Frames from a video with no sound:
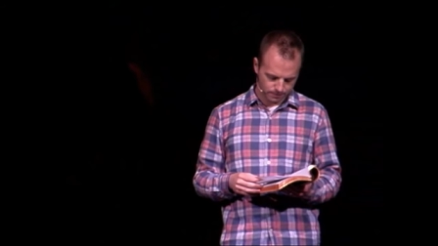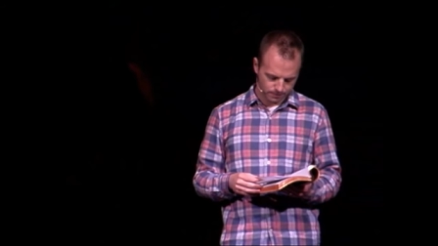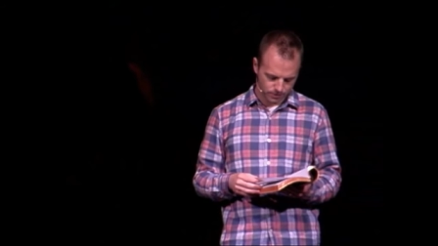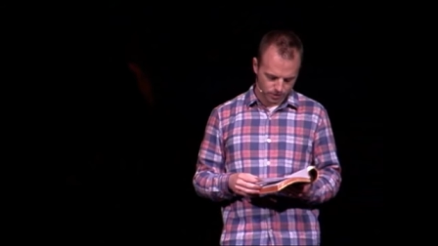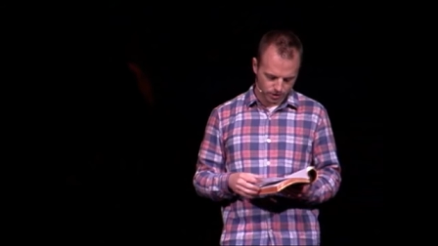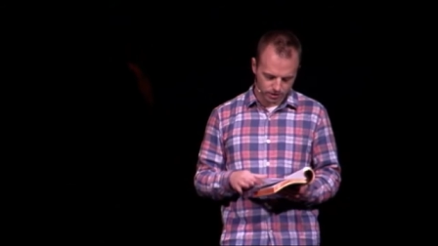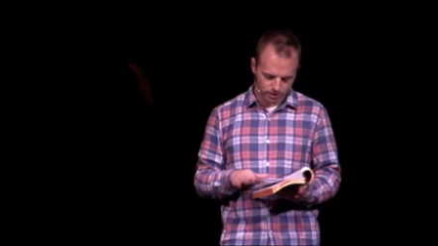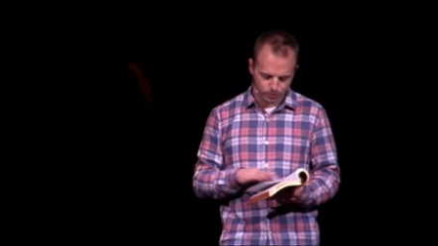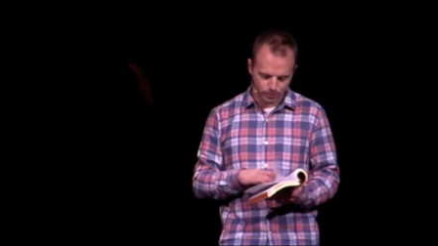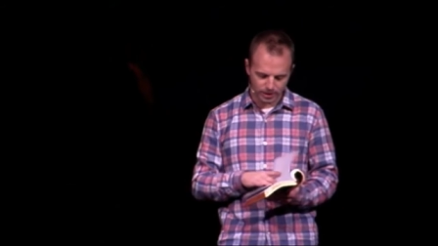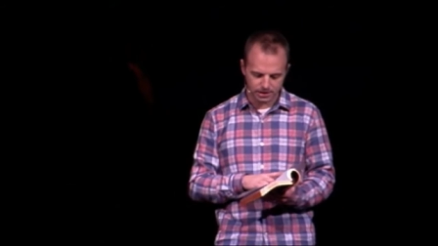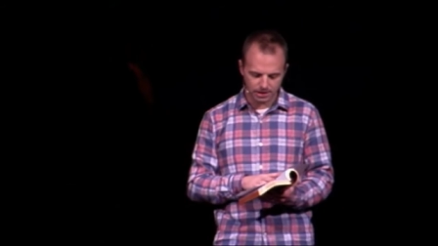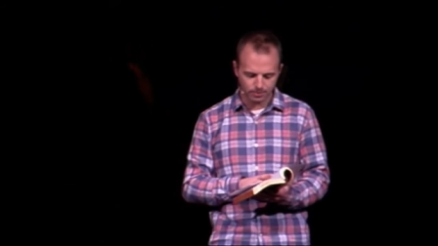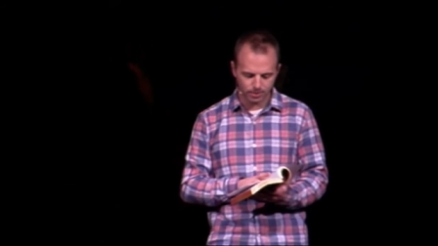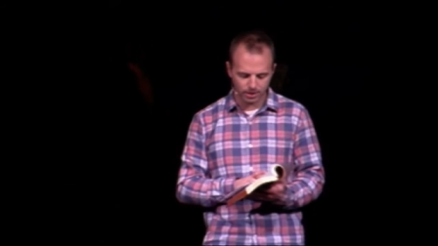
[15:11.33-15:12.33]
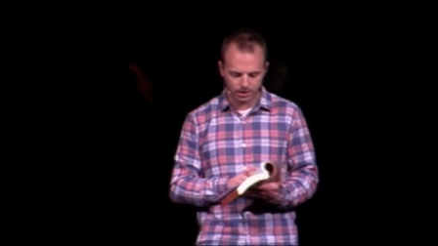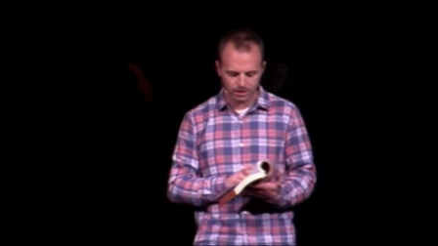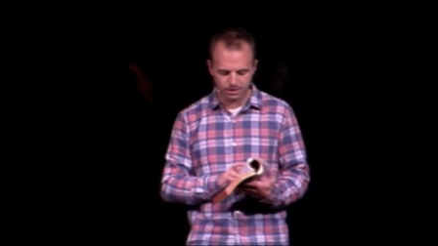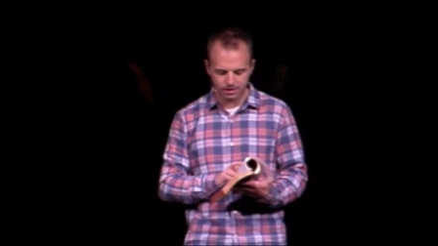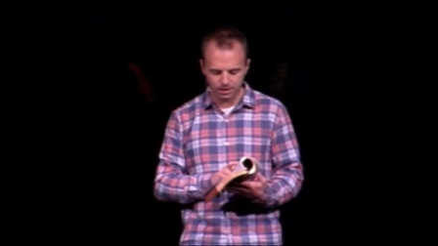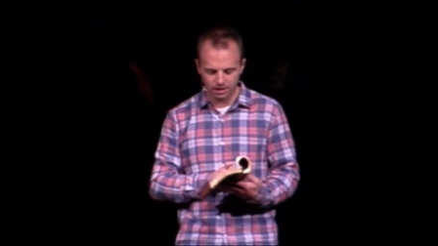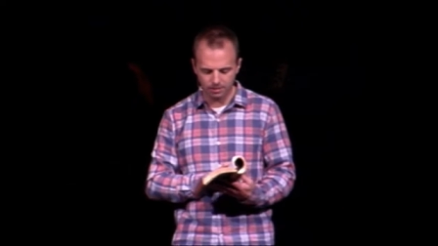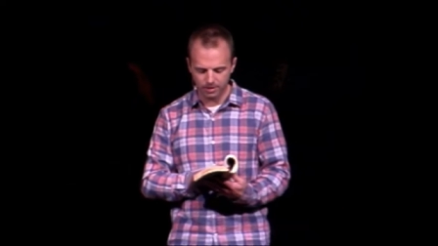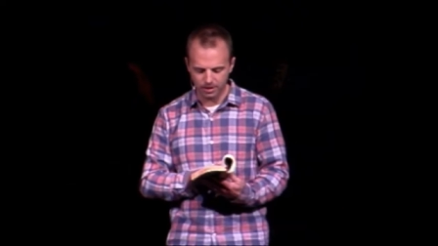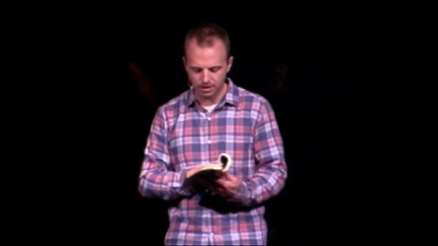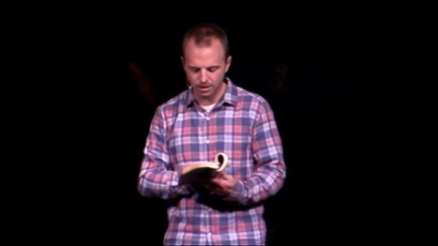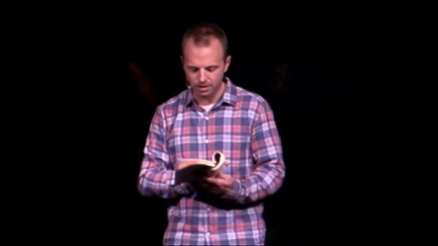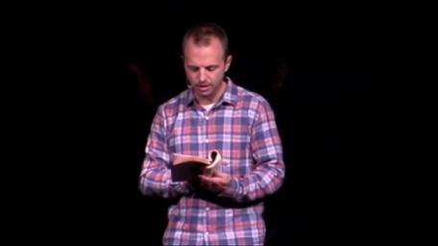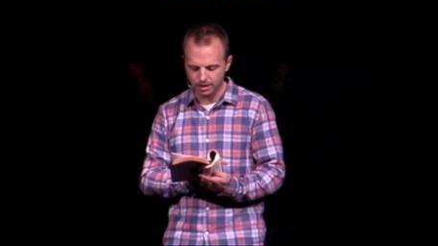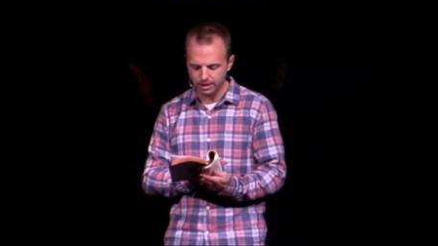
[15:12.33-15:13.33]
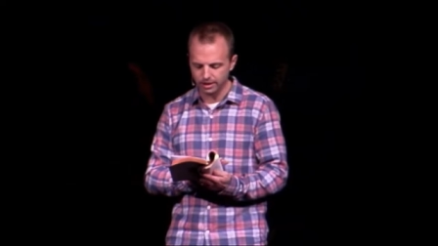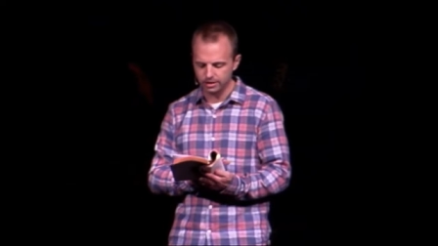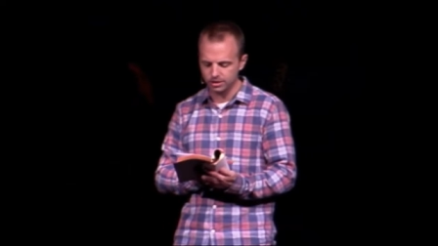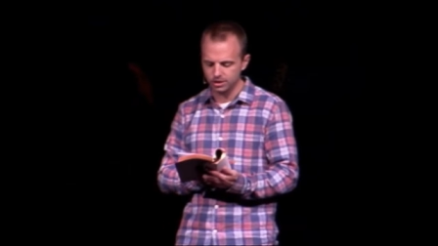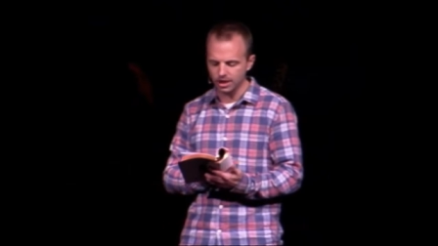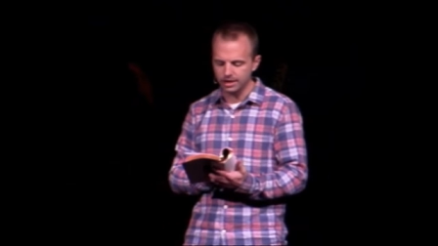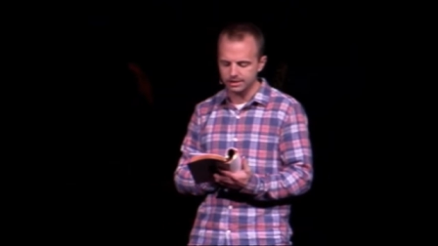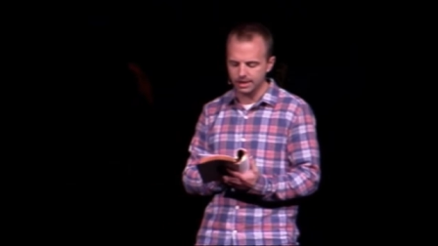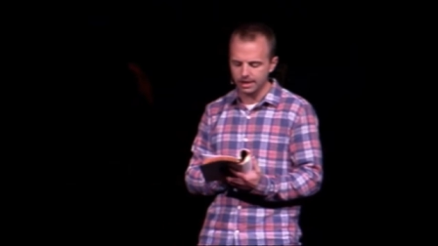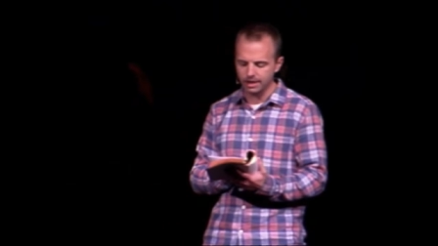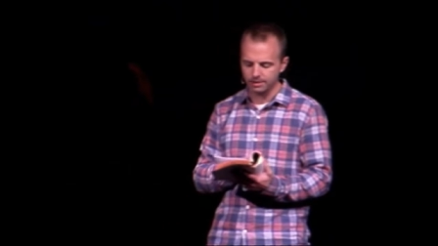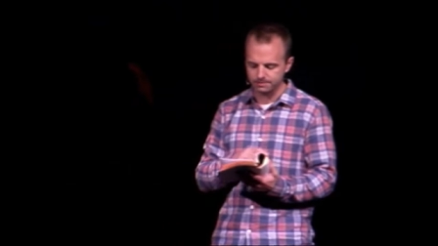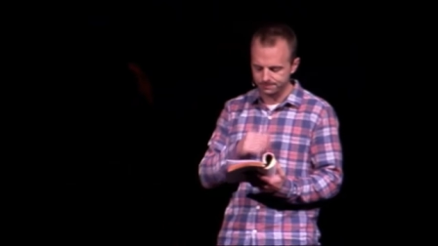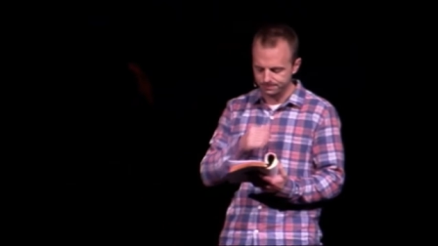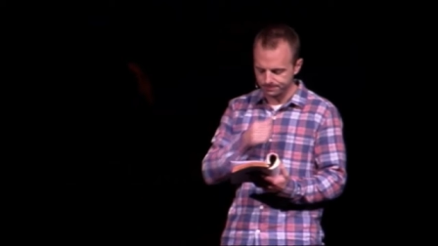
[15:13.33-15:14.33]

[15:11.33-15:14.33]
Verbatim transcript: Jesus picks up on this theme in uh, John 10.